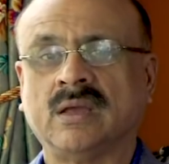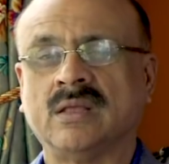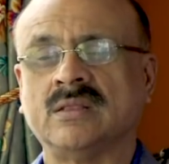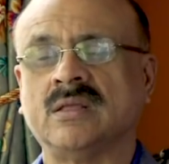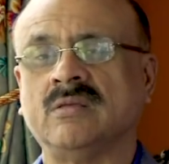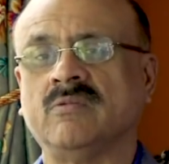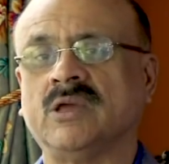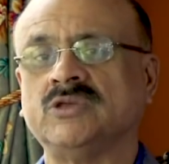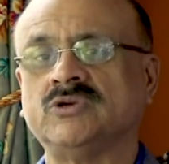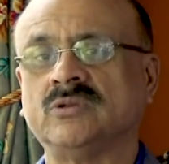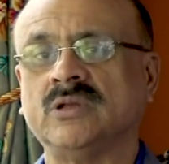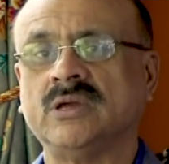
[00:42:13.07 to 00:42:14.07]
and then
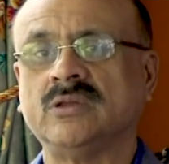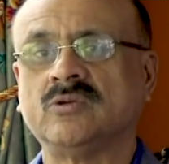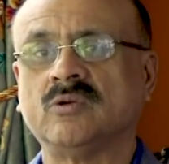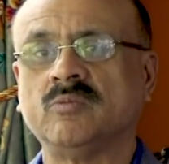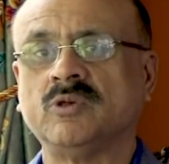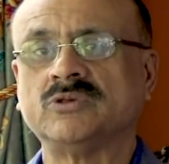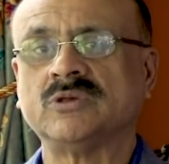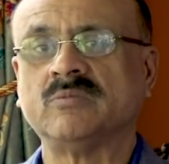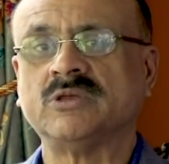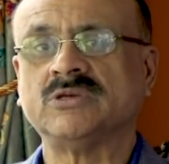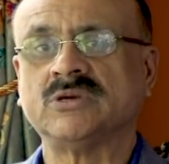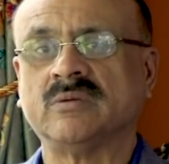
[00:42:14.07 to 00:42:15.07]
eventually into a
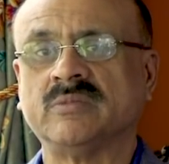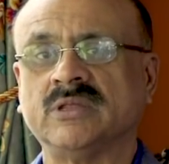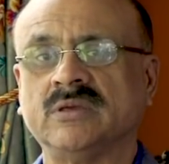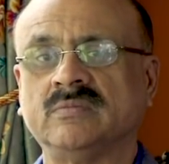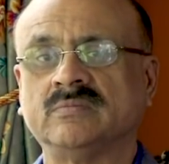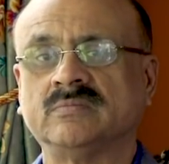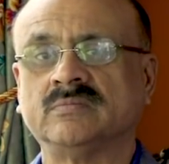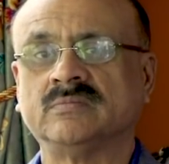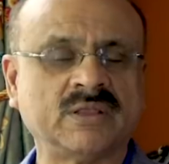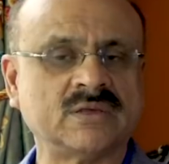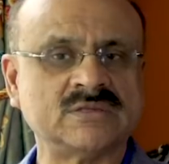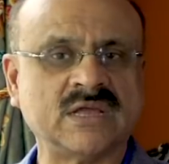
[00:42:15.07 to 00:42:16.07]
museum in Germany.
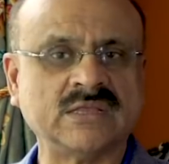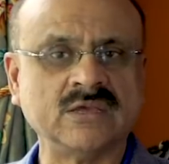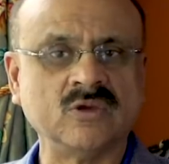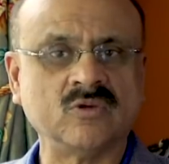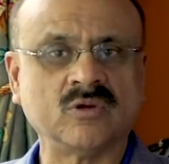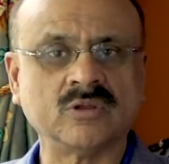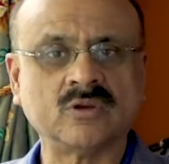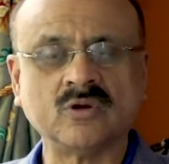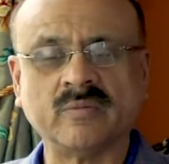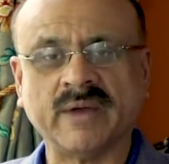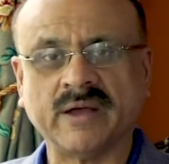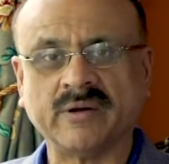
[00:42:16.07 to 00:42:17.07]
But there's nothing you can
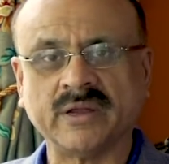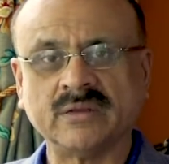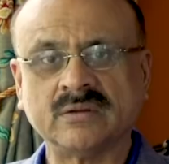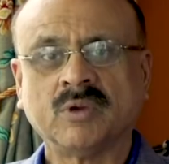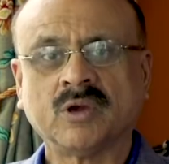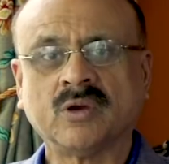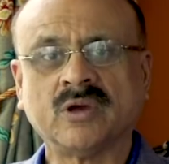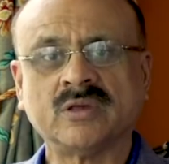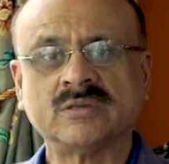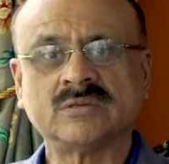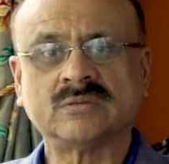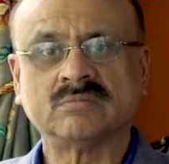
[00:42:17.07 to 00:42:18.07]
do about it
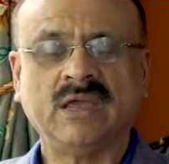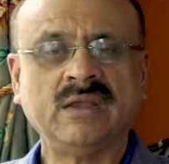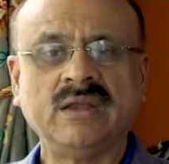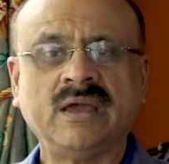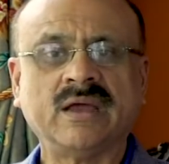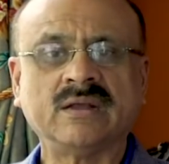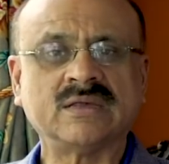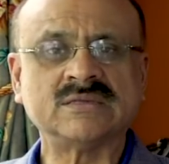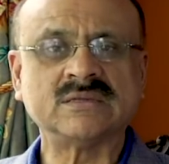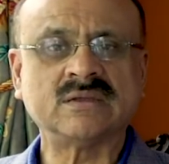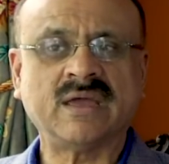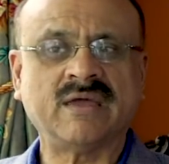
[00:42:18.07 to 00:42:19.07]
because India
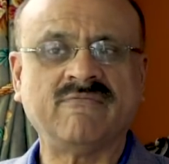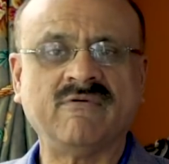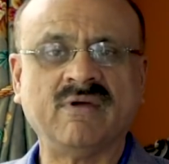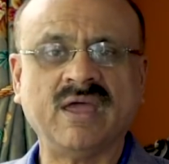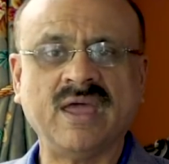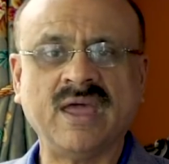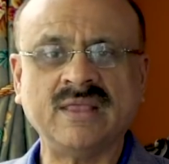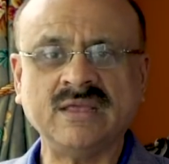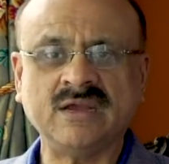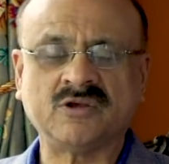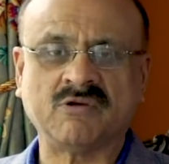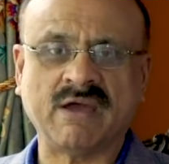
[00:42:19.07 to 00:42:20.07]
doesn't have
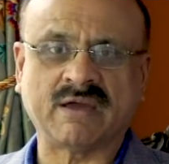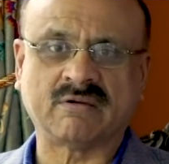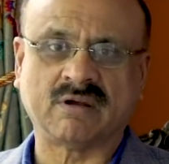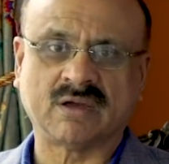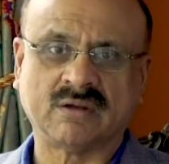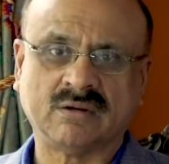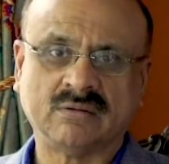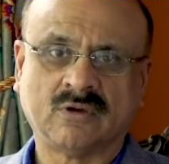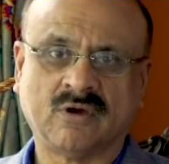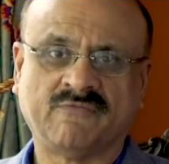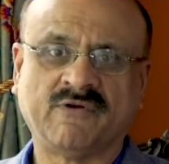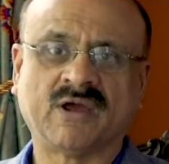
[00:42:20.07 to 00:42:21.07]
any track record
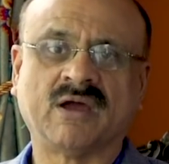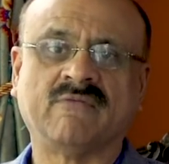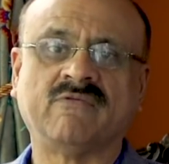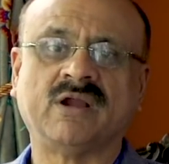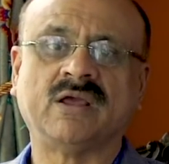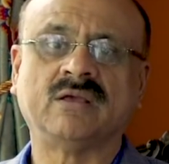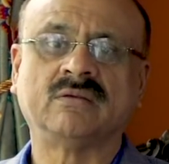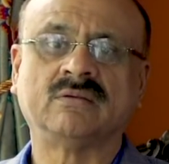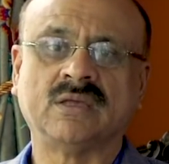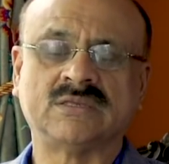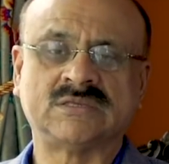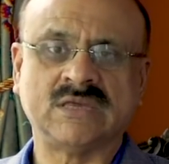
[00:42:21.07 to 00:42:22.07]
of recovering
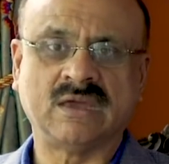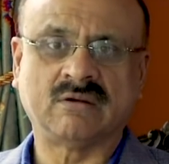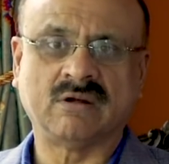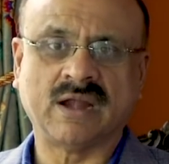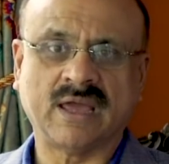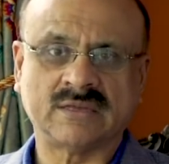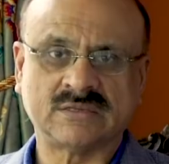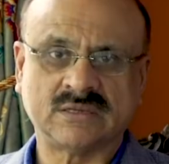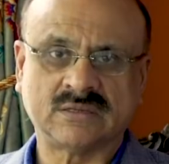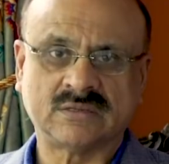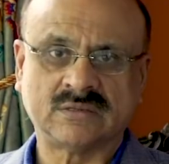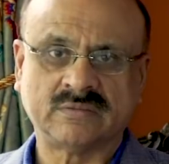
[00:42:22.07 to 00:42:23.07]
its sacred
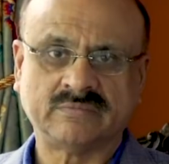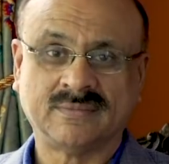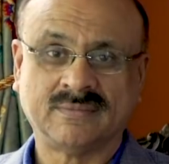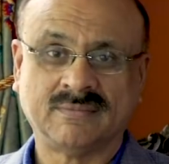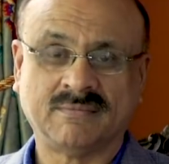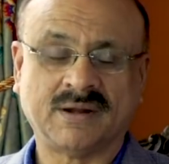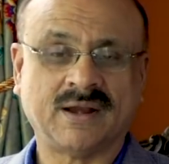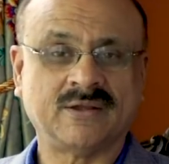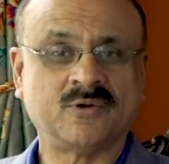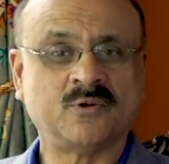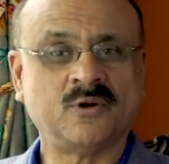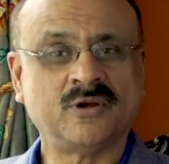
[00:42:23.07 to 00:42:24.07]
assets." But I
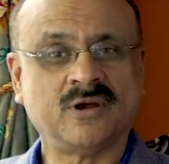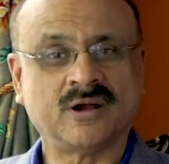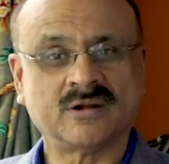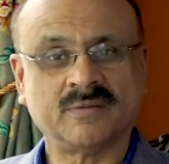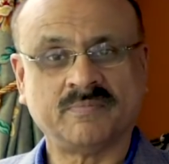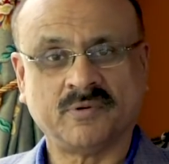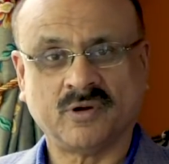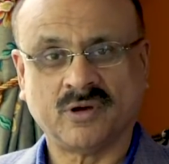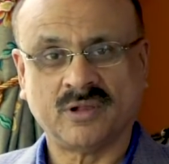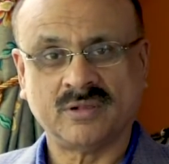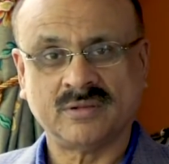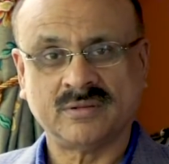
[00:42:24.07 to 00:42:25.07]
told Dr.
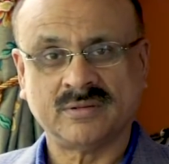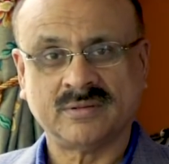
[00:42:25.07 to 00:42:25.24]
Paul,